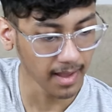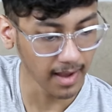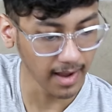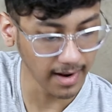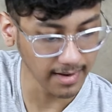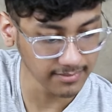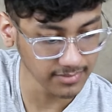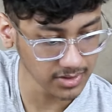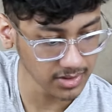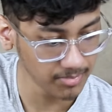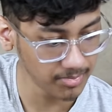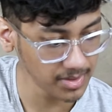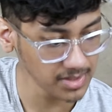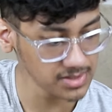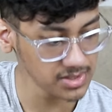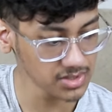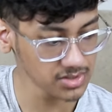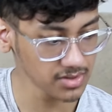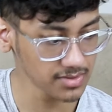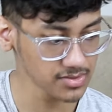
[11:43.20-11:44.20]
and with the
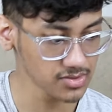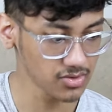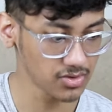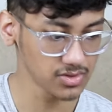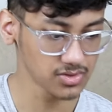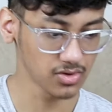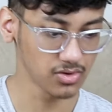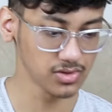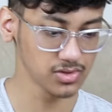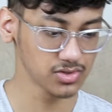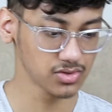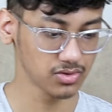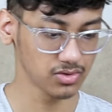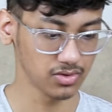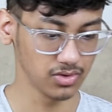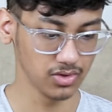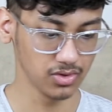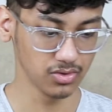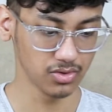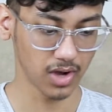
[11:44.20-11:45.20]
princess of swords also
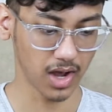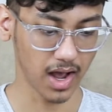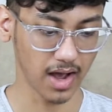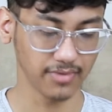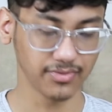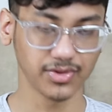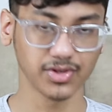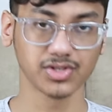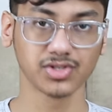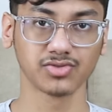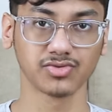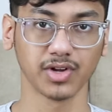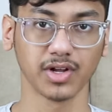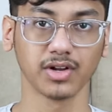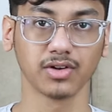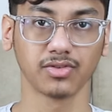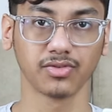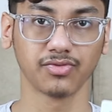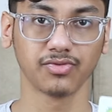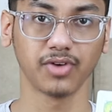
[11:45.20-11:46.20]
you have the
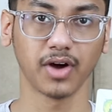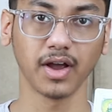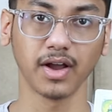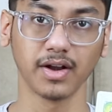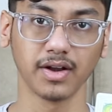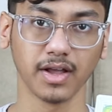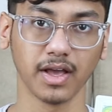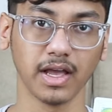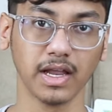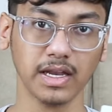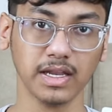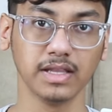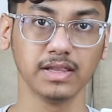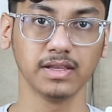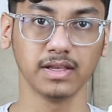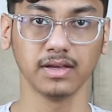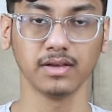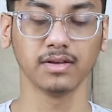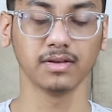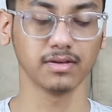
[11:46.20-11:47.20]
strength to fight
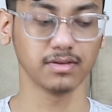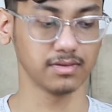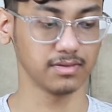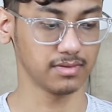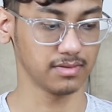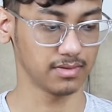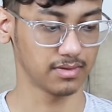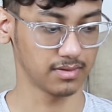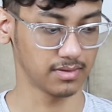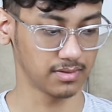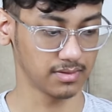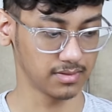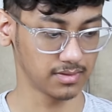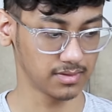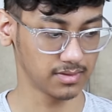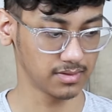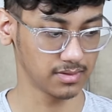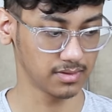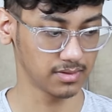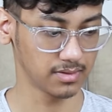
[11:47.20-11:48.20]
anything
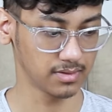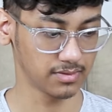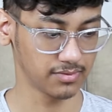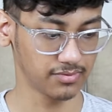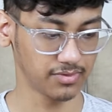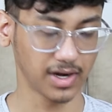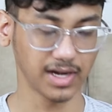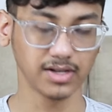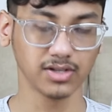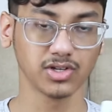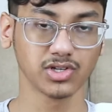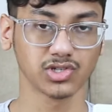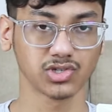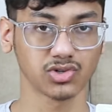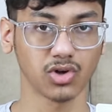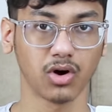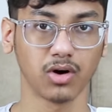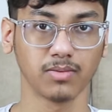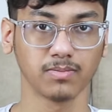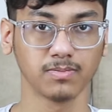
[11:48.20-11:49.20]
and uh, fight the
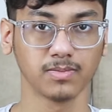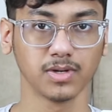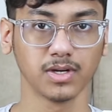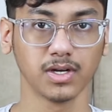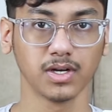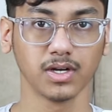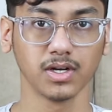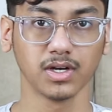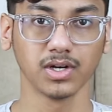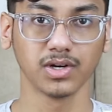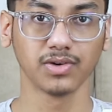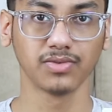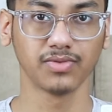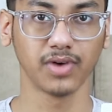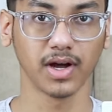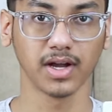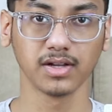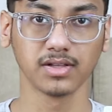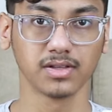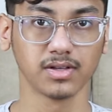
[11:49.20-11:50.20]
storm
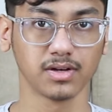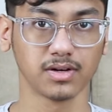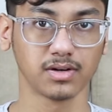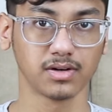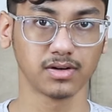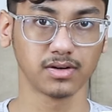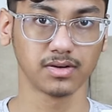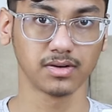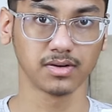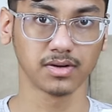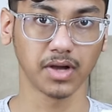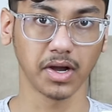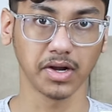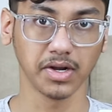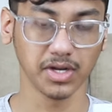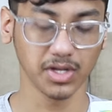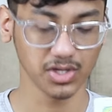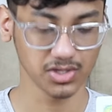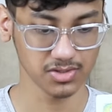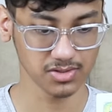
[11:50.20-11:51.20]
fight the
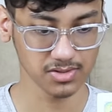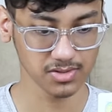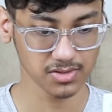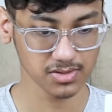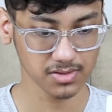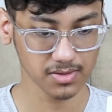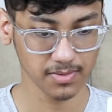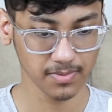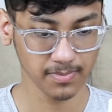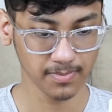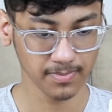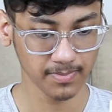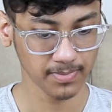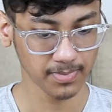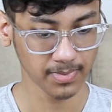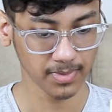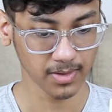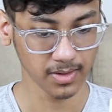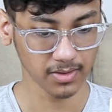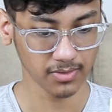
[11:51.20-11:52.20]
conditions
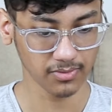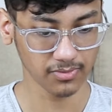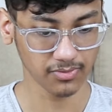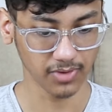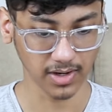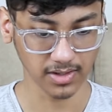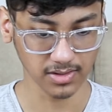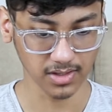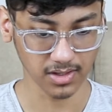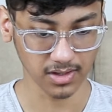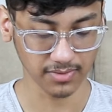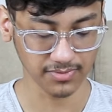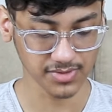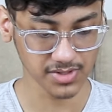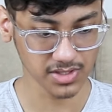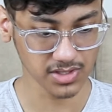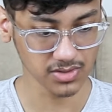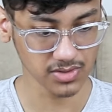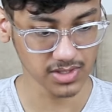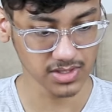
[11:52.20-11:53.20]
fight the tough
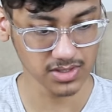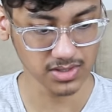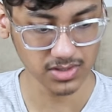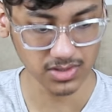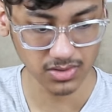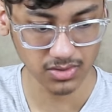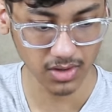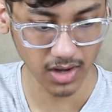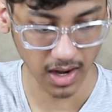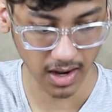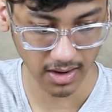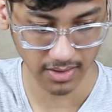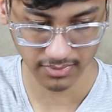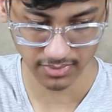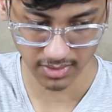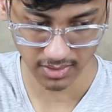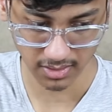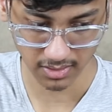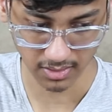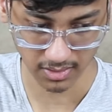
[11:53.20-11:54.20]
situations you have
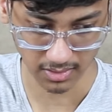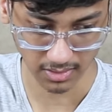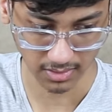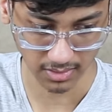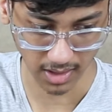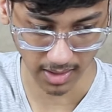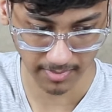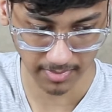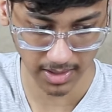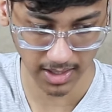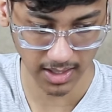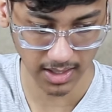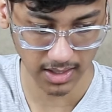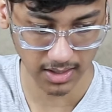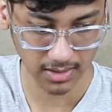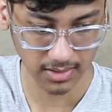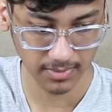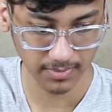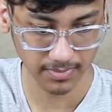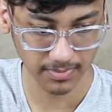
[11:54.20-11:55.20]
the
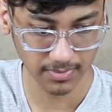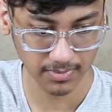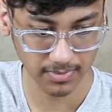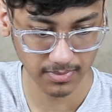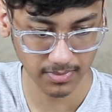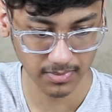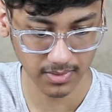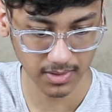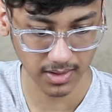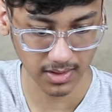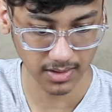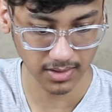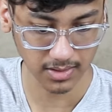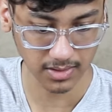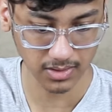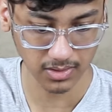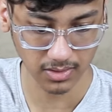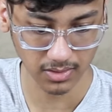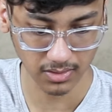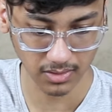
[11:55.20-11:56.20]
ability
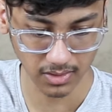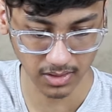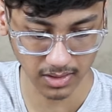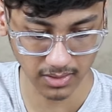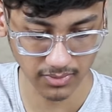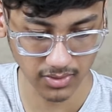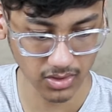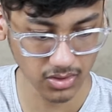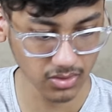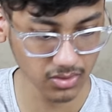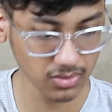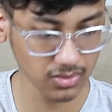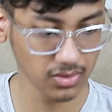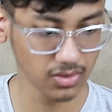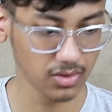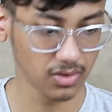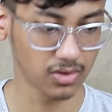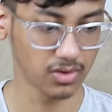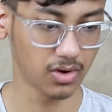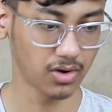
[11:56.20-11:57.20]
and you even though
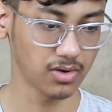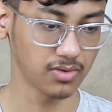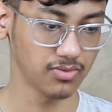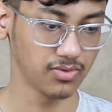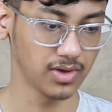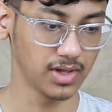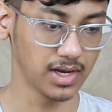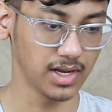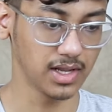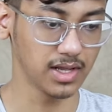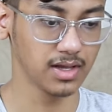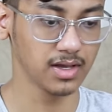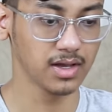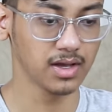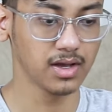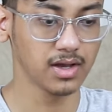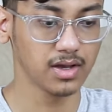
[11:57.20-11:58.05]
you are not very